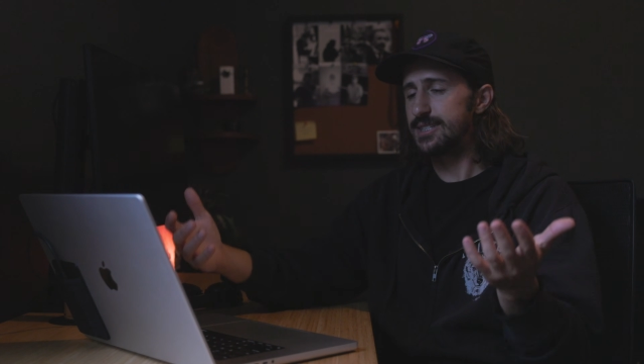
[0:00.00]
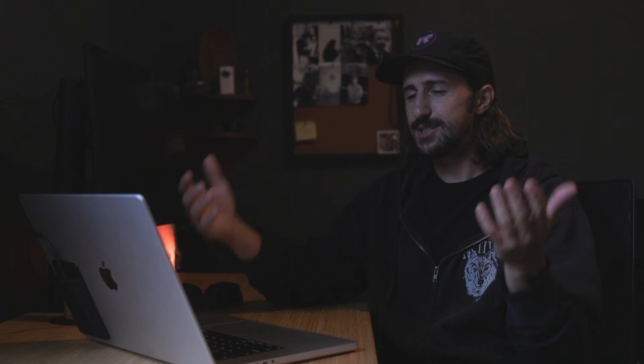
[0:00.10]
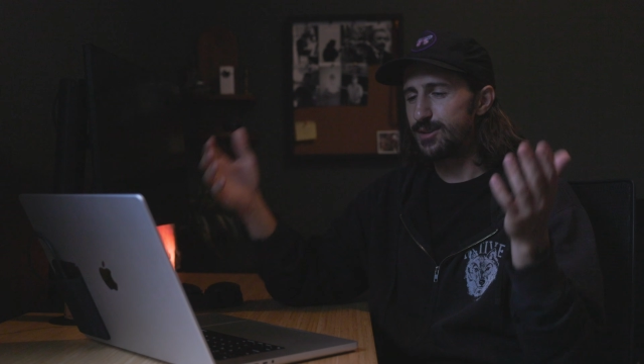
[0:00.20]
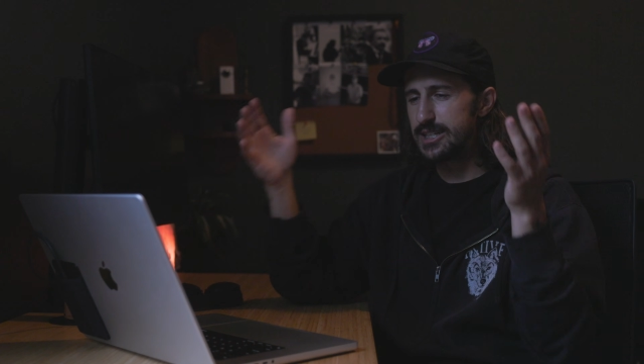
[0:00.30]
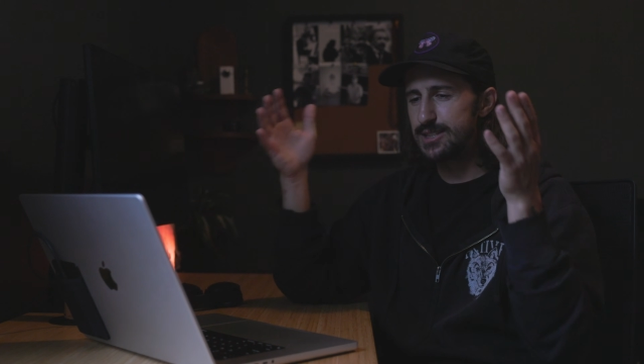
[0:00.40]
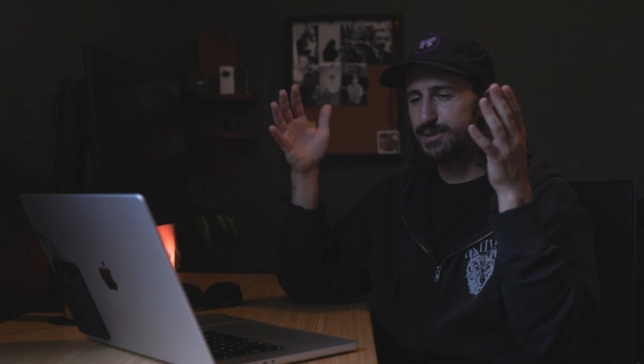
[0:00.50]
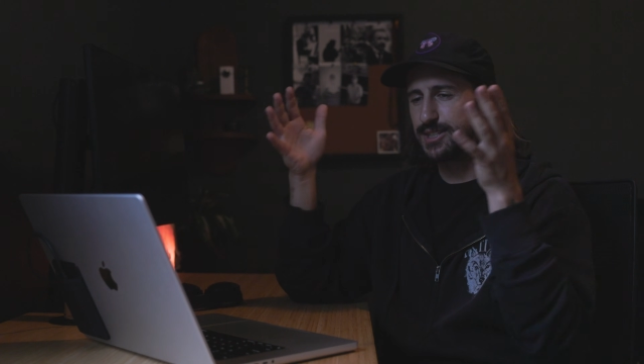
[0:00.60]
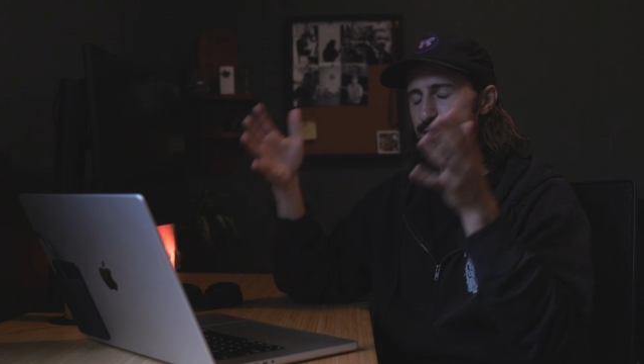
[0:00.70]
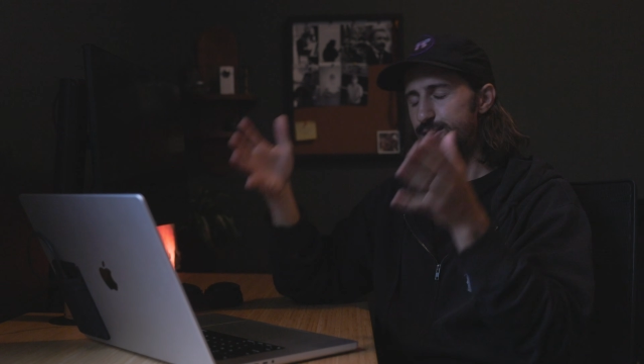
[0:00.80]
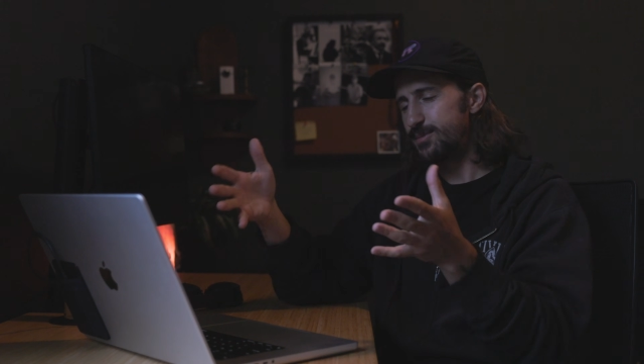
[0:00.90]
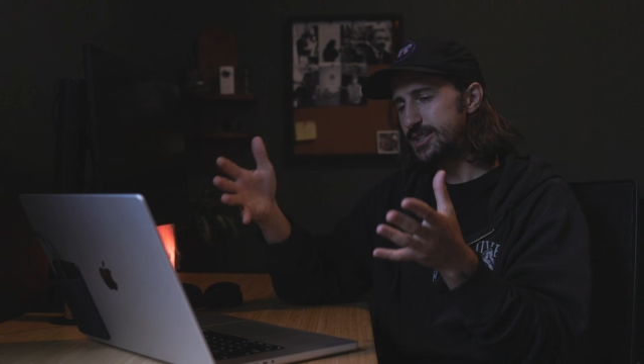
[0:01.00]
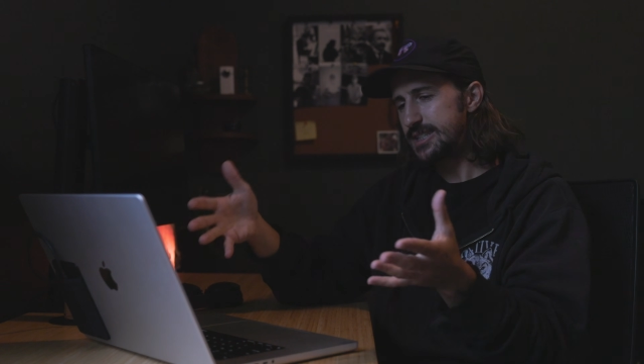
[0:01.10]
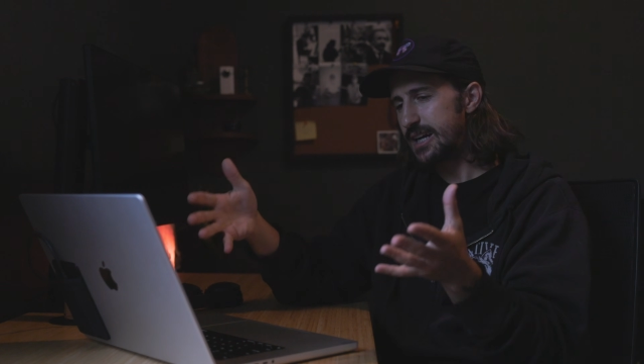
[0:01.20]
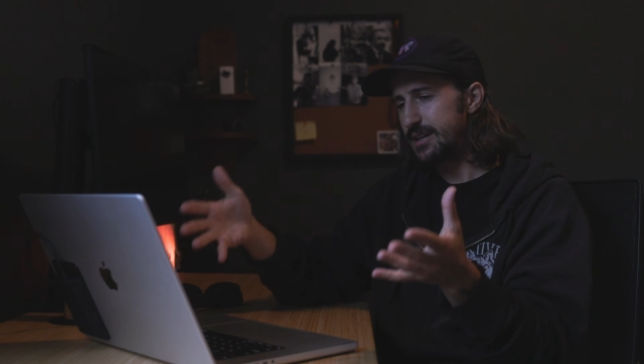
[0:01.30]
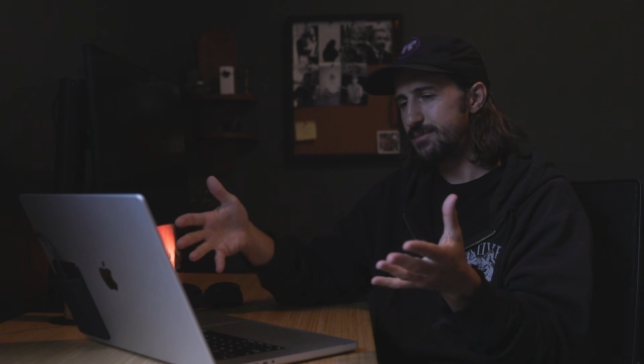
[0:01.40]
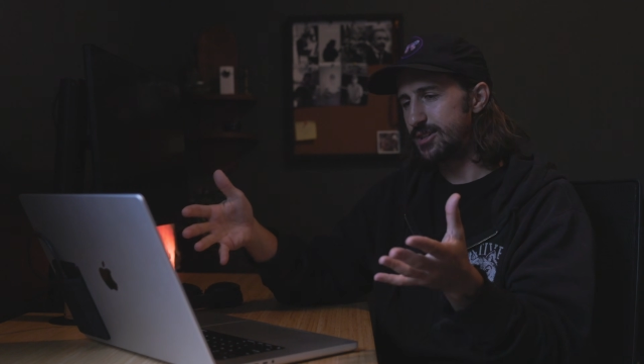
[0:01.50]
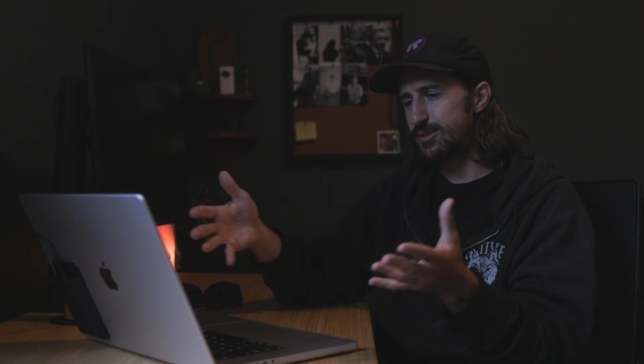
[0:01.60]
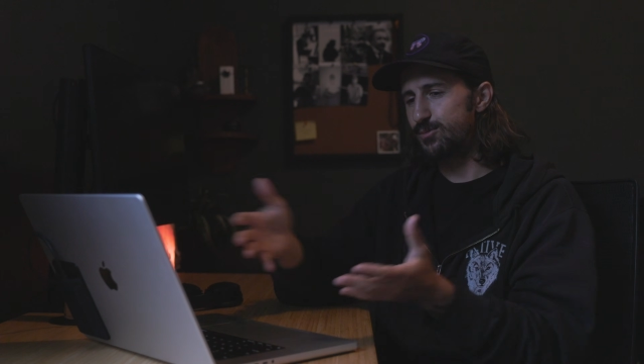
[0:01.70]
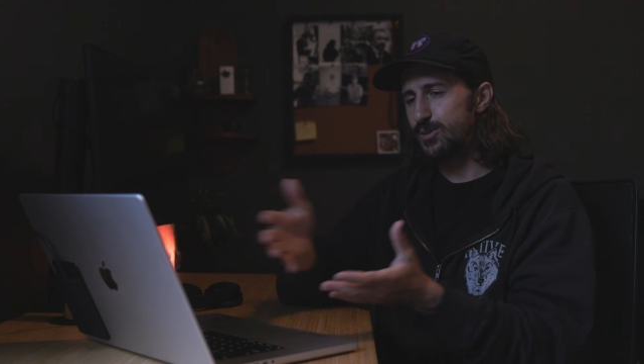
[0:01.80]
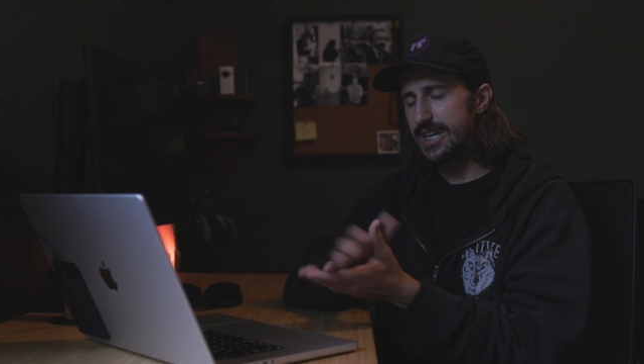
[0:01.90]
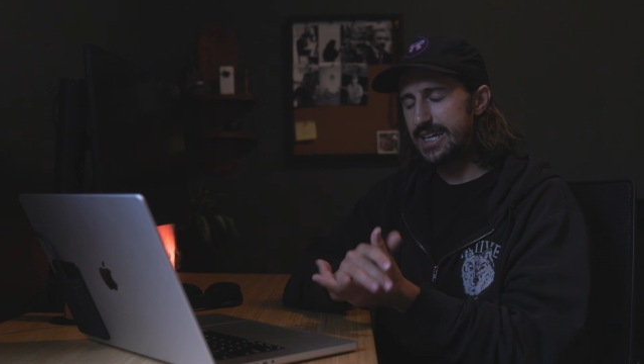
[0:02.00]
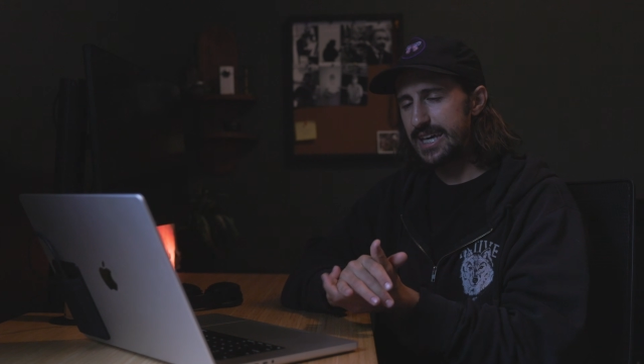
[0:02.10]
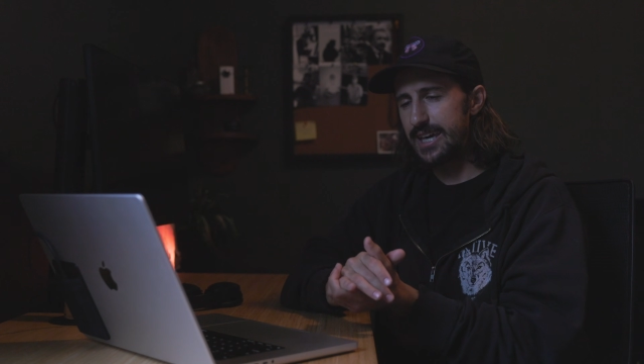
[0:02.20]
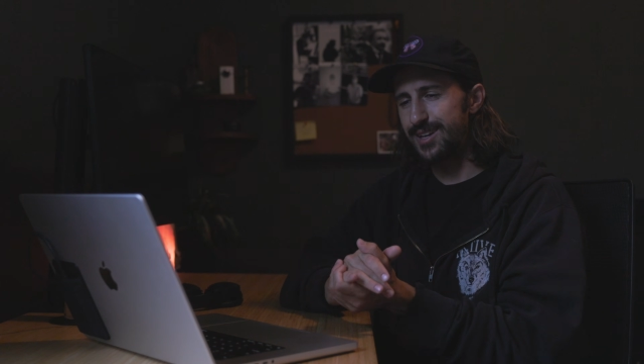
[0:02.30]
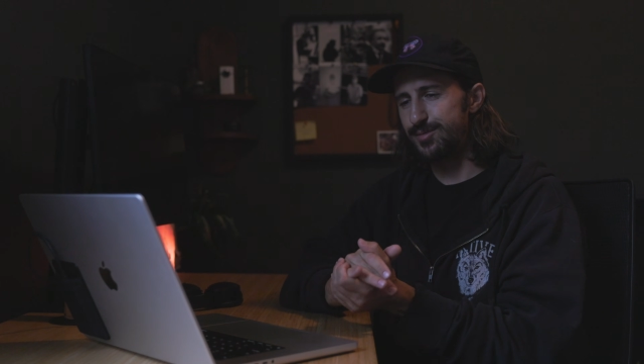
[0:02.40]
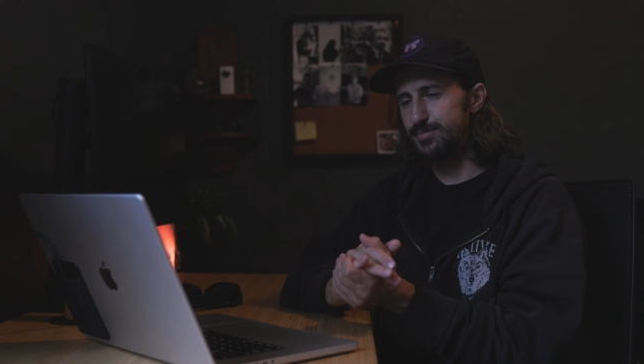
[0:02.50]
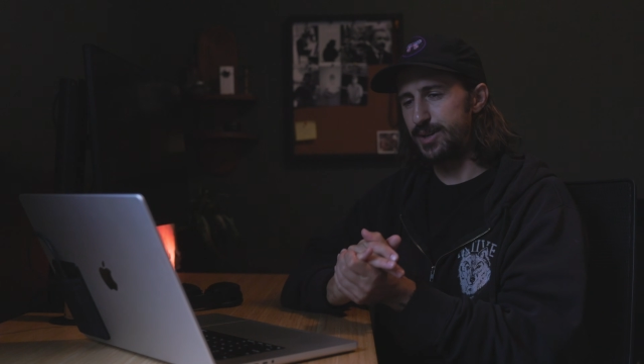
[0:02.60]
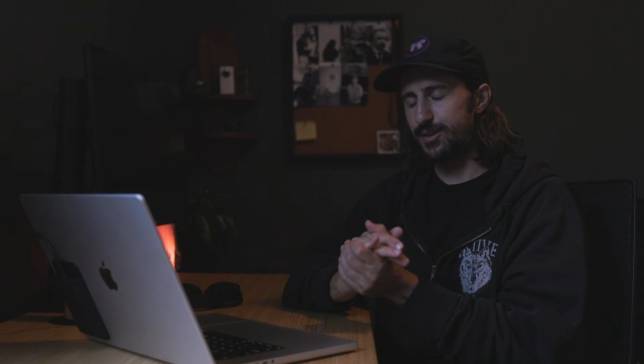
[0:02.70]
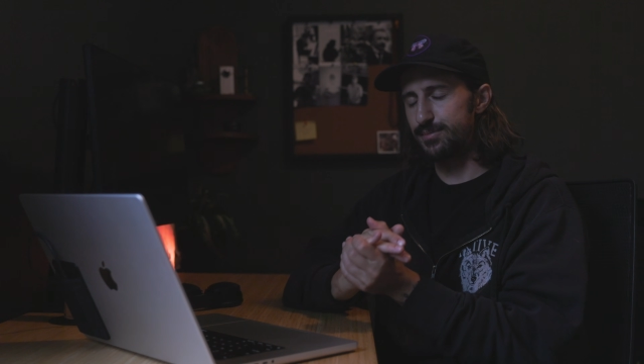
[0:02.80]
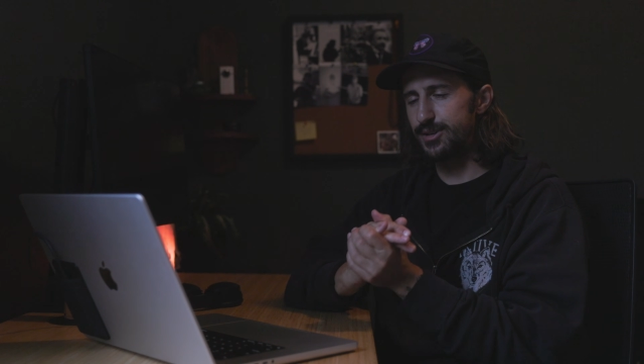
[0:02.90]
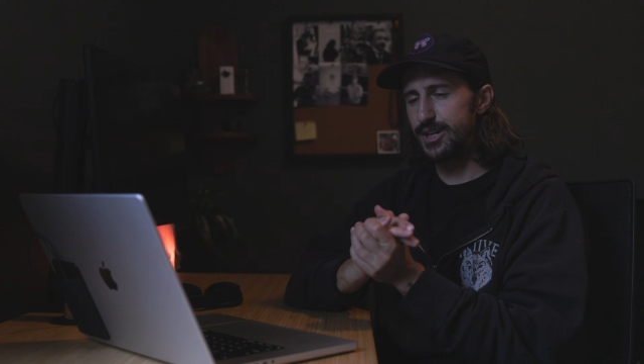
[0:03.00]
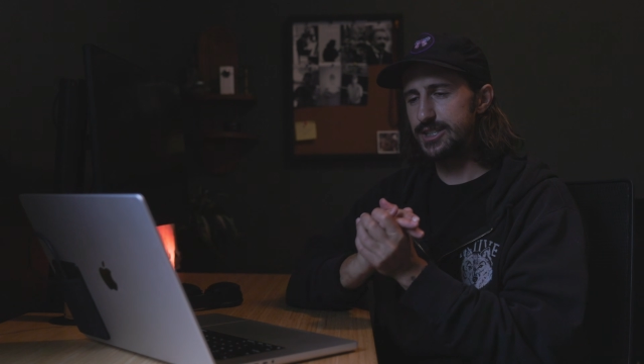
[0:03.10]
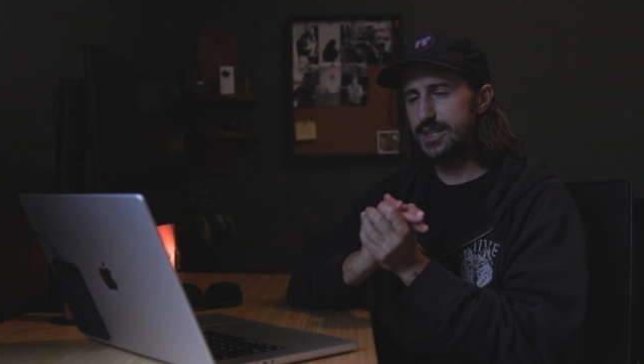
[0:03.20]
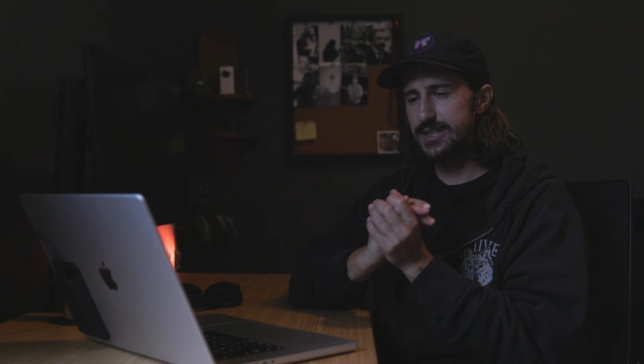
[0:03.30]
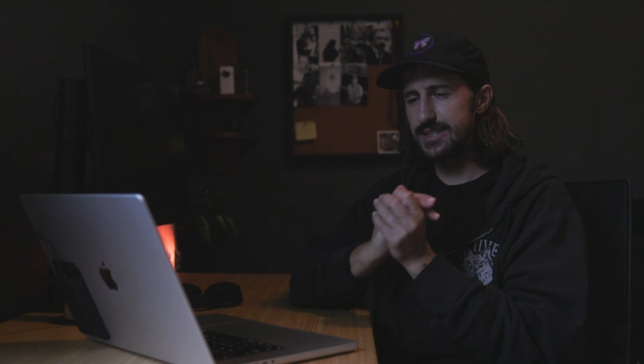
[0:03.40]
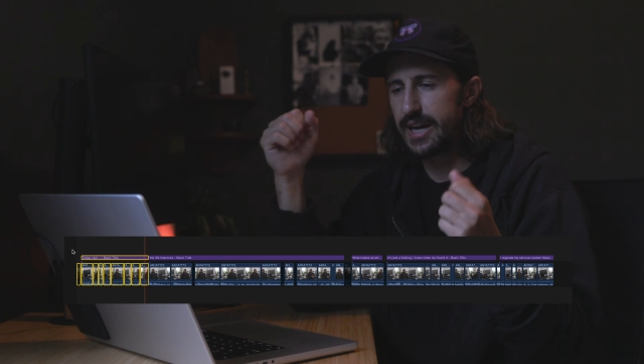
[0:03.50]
So I spend so much time here when I can with bigger projects.